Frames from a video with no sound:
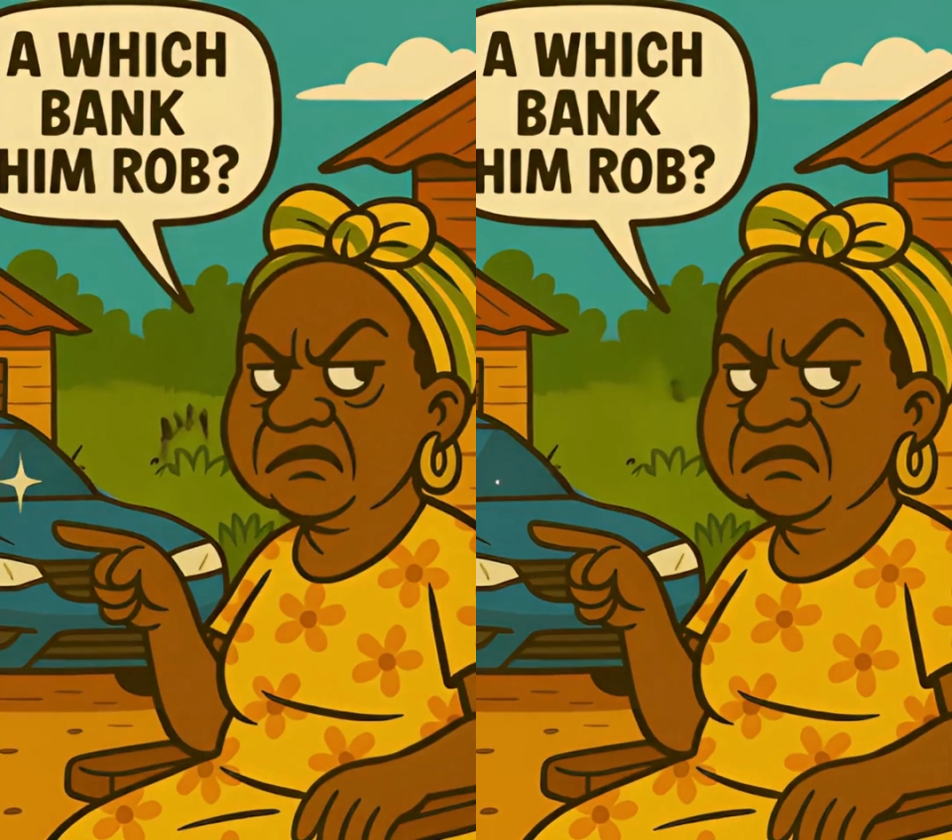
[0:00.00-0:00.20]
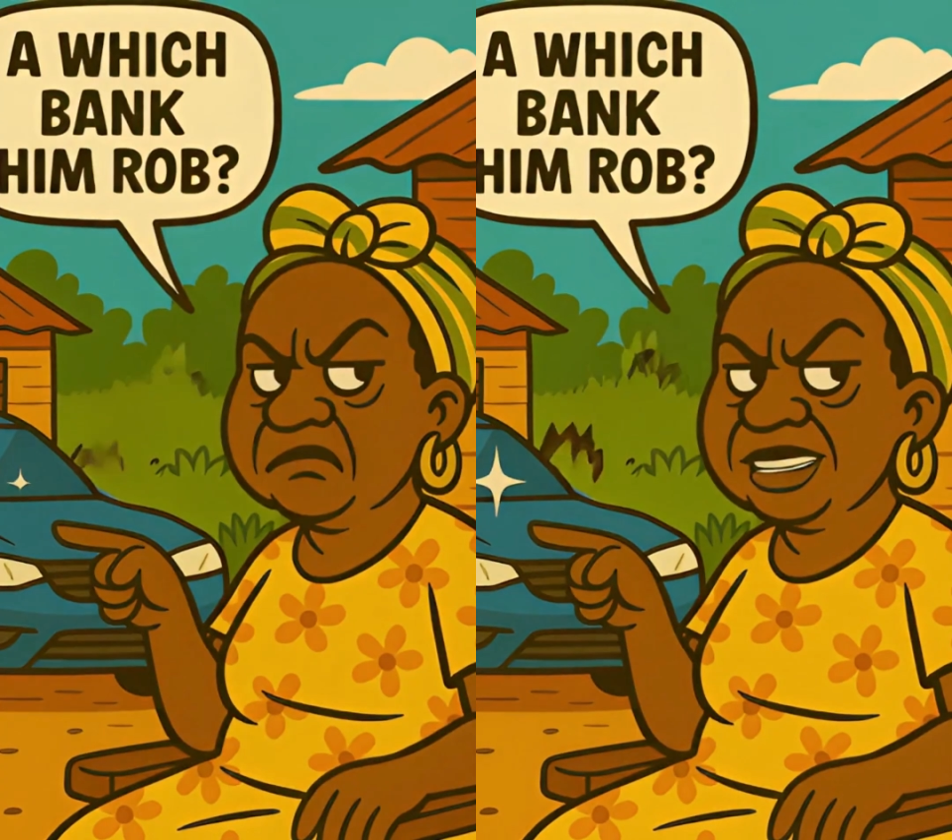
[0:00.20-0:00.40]

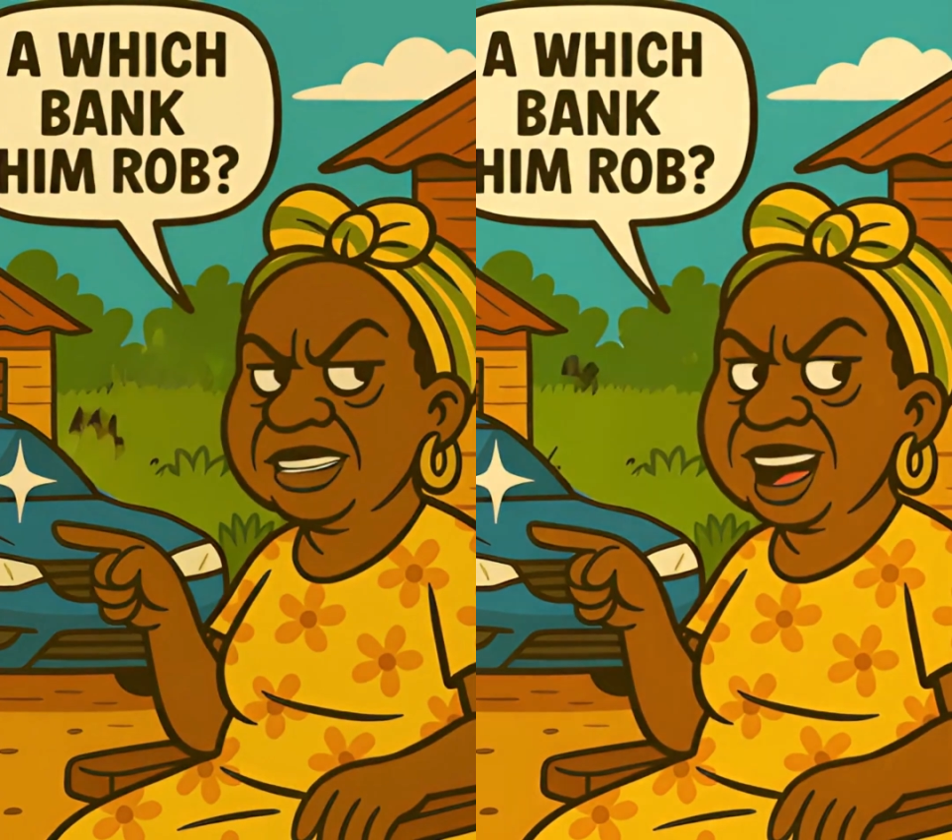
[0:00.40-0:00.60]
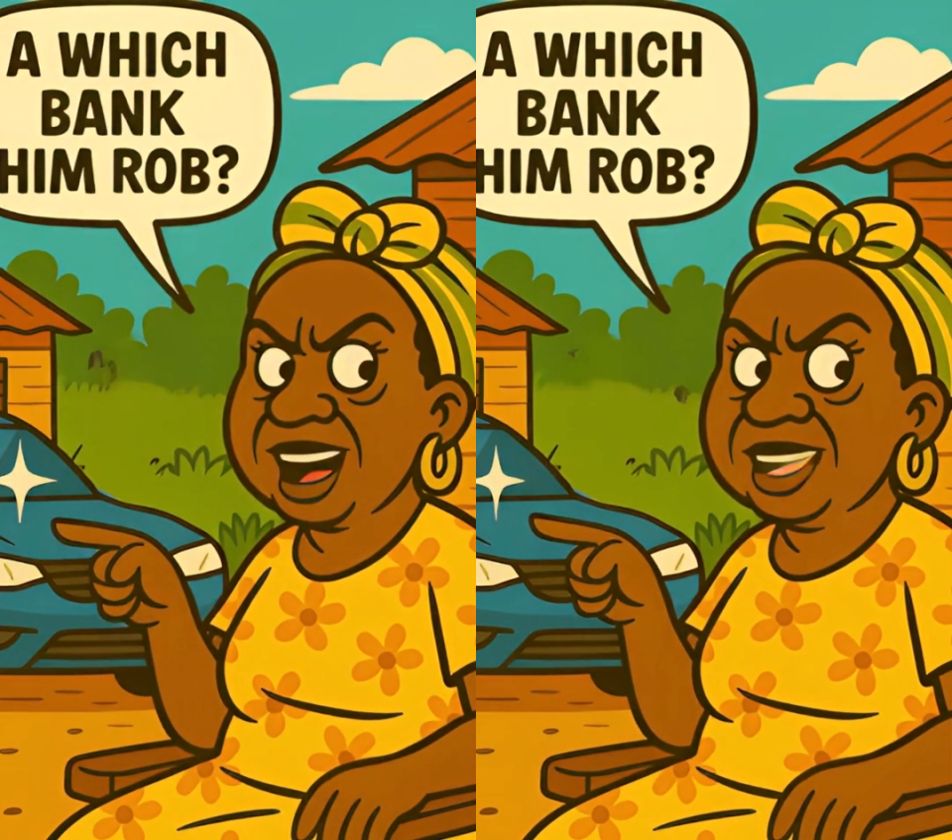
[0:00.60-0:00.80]

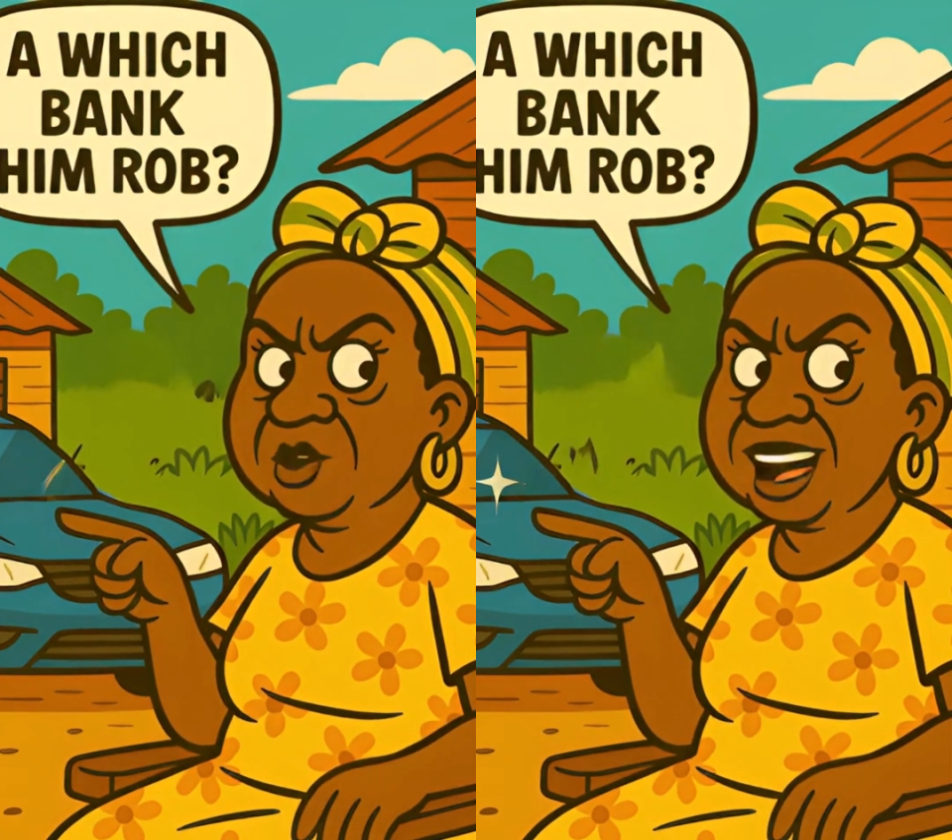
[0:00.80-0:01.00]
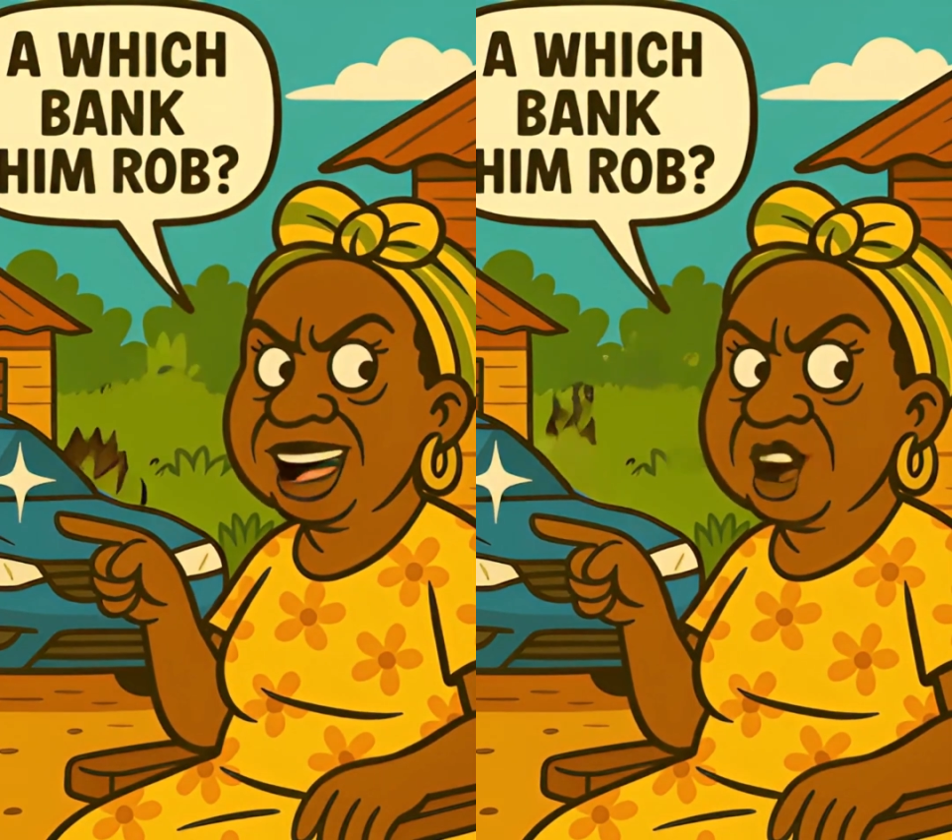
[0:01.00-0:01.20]
car, a which